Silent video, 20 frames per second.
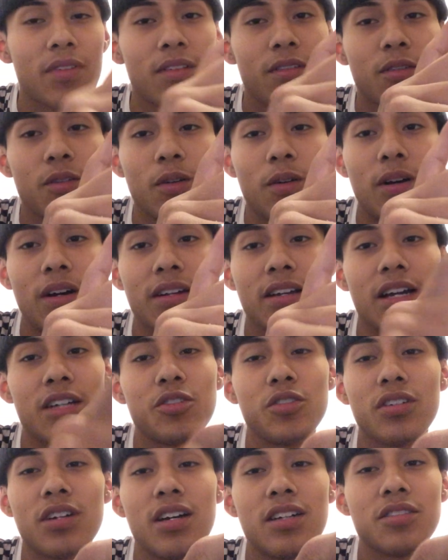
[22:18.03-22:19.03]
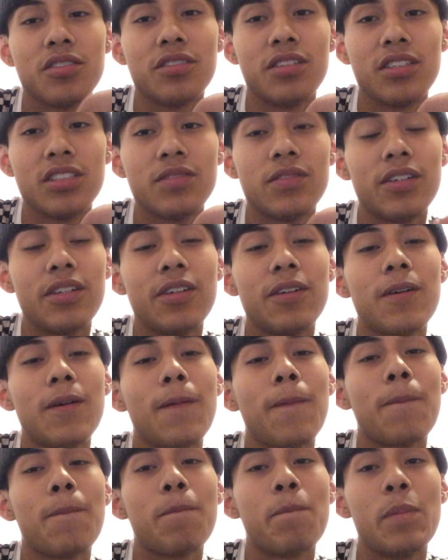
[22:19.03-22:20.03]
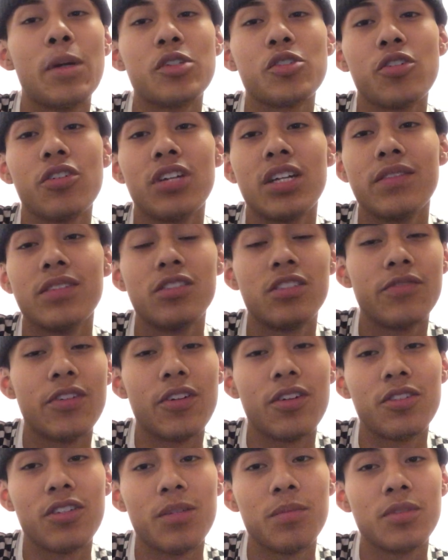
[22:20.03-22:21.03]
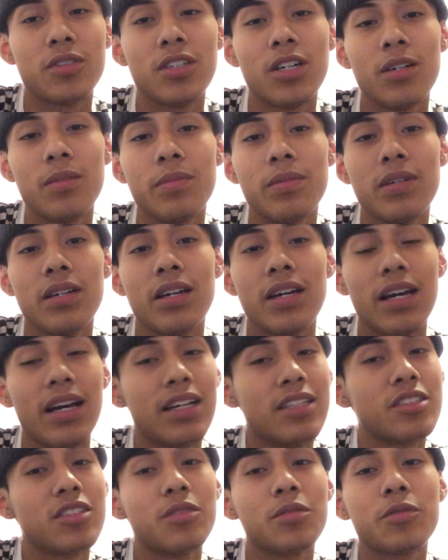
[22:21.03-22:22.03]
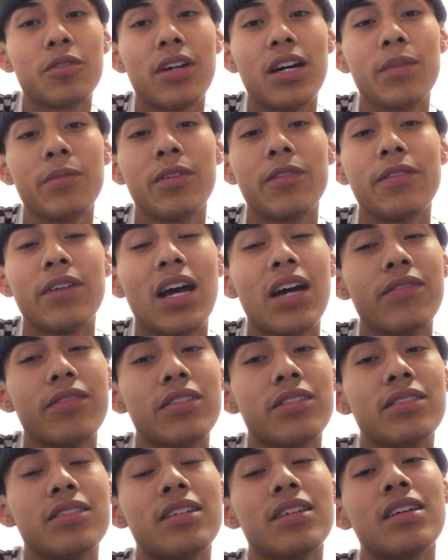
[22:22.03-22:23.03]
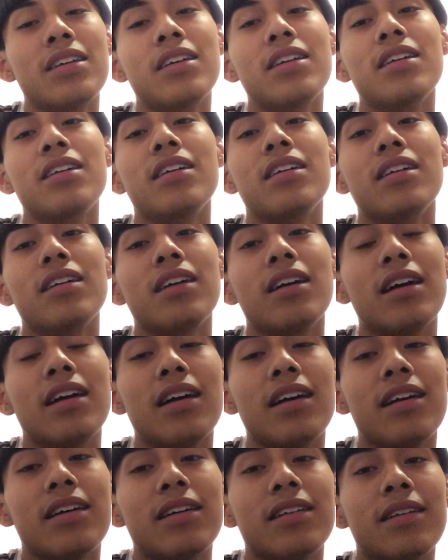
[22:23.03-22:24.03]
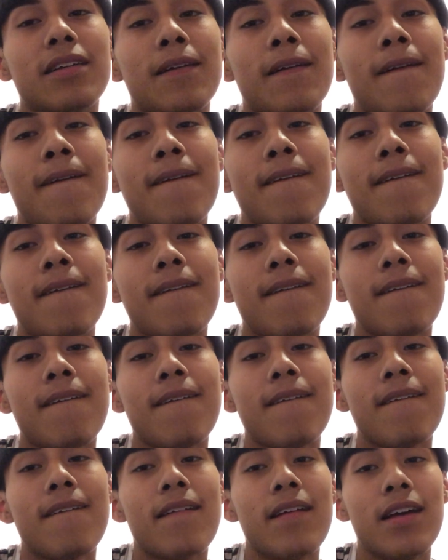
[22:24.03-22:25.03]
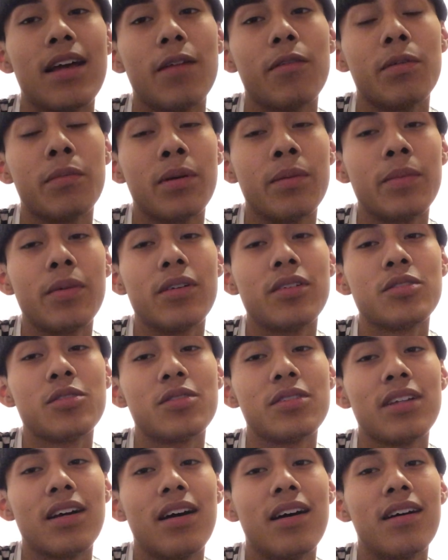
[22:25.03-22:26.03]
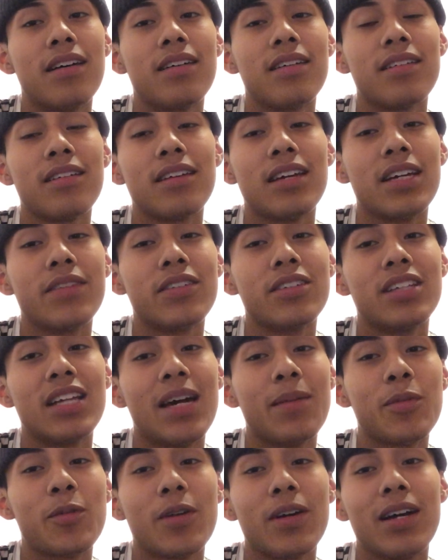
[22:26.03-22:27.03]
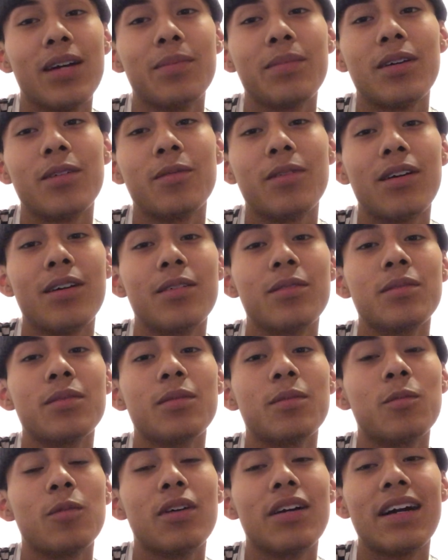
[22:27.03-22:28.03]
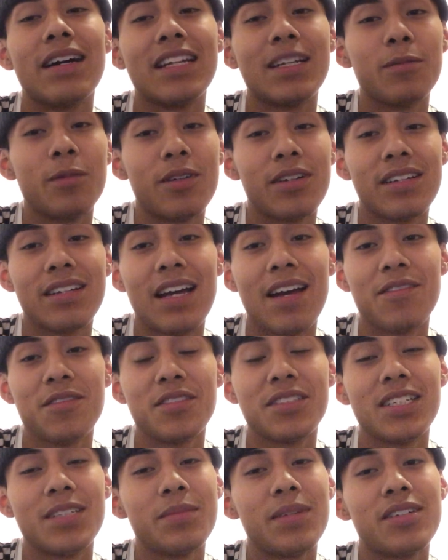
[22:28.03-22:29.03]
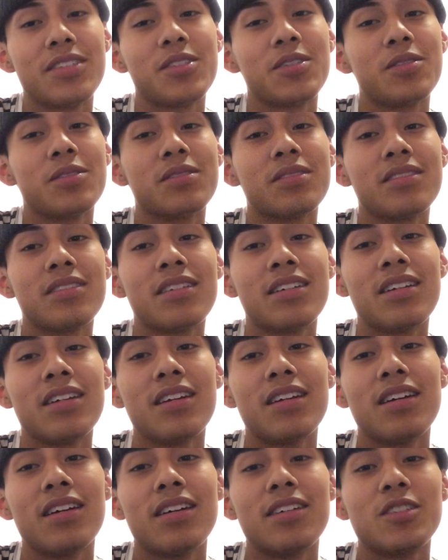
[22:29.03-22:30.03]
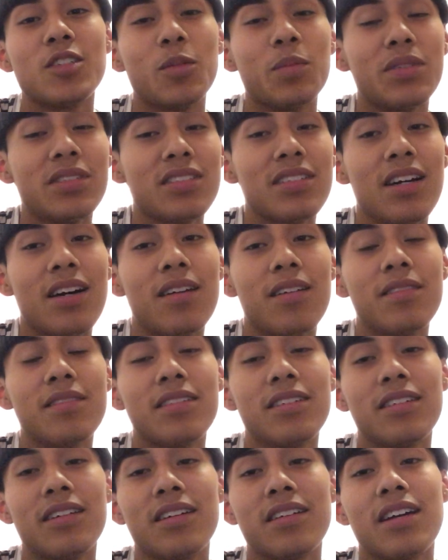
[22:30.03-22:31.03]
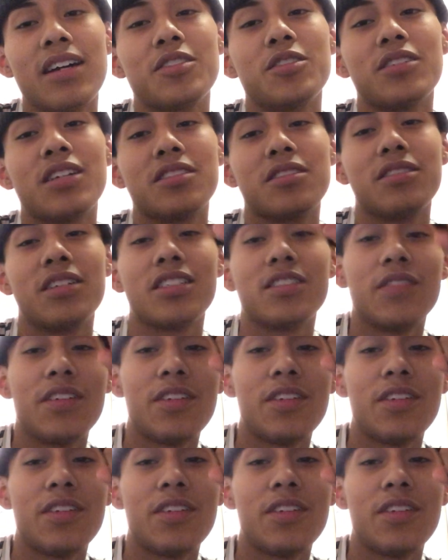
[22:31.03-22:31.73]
so I'll catch you guys in the next video. Make sure you give this video a thumbs up and subscribe if you haven't. And remember to not give a damn crap about what anybody has to say about you. So peace out, and I'll catch you guys in the next video.